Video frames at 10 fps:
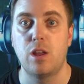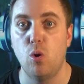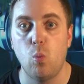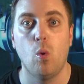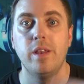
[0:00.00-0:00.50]

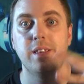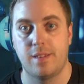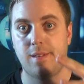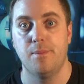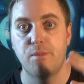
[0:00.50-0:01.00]
who wouldn't
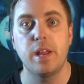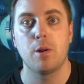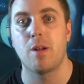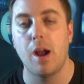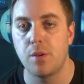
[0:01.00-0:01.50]

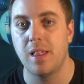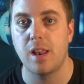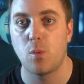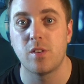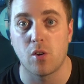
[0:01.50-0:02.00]
figure out that
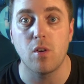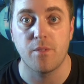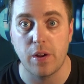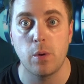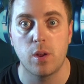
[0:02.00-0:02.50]
it was her
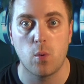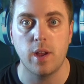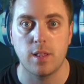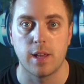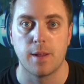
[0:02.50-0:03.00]
very
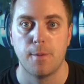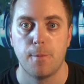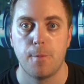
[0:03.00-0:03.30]
quickly.